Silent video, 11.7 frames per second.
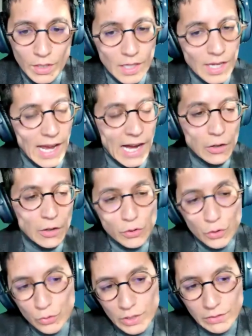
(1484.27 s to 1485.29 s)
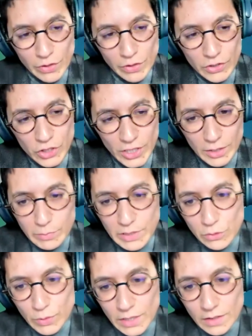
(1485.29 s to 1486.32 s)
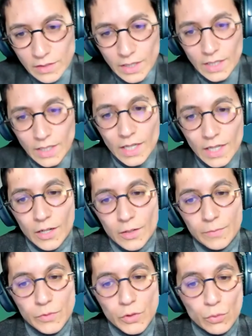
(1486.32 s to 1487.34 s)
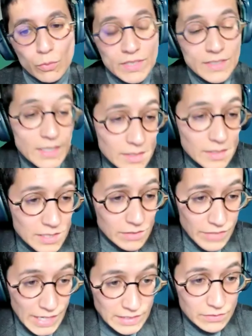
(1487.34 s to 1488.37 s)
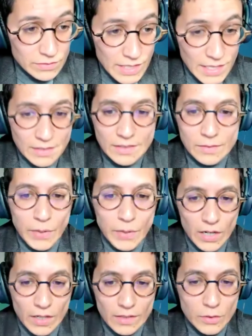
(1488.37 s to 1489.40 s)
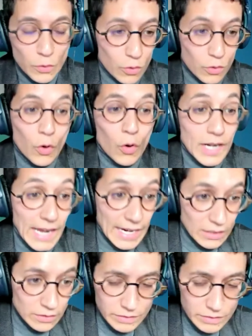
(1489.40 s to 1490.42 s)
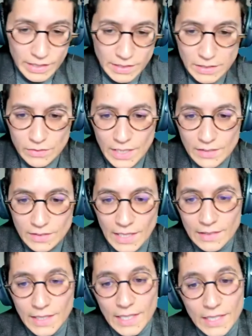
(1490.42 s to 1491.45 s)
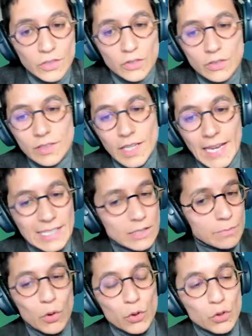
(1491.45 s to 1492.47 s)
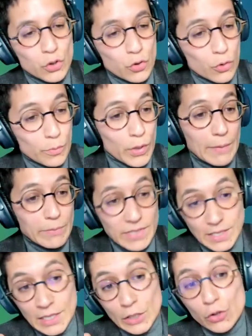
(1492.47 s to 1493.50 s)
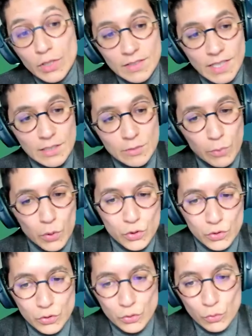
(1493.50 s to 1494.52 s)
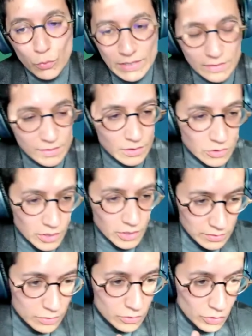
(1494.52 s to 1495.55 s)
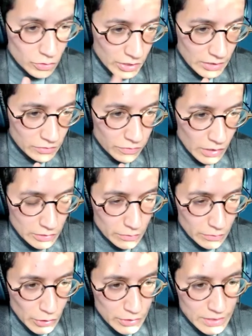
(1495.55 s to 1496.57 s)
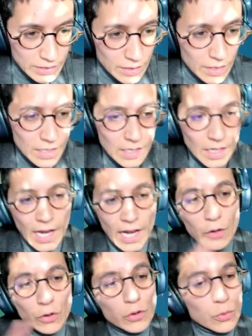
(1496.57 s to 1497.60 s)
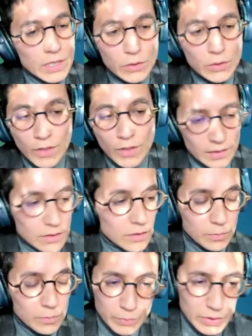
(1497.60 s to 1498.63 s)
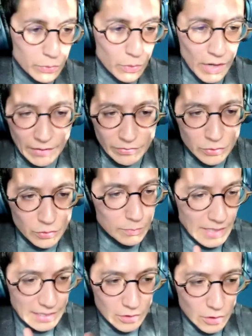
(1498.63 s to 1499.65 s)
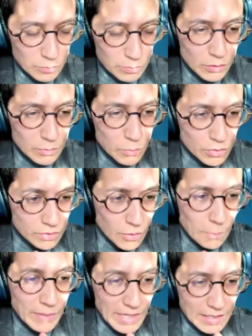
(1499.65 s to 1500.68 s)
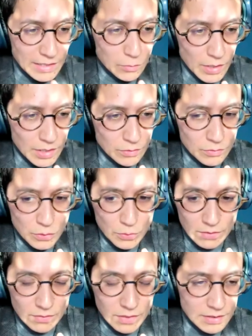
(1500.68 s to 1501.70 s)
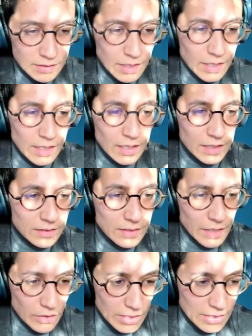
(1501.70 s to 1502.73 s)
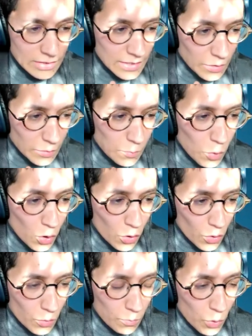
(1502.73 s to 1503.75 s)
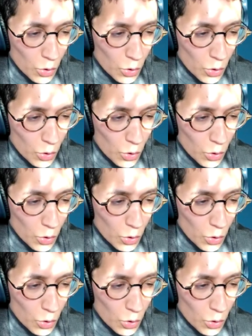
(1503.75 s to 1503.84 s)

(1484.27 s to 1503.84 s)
how do you differentiate between the resilience effectiveness part or lack of effectiveness, and then just exposure or perhaps increased exposure to risks such as flooding? How do we do that? Before after might not be the most compelling way of doing this. Is there more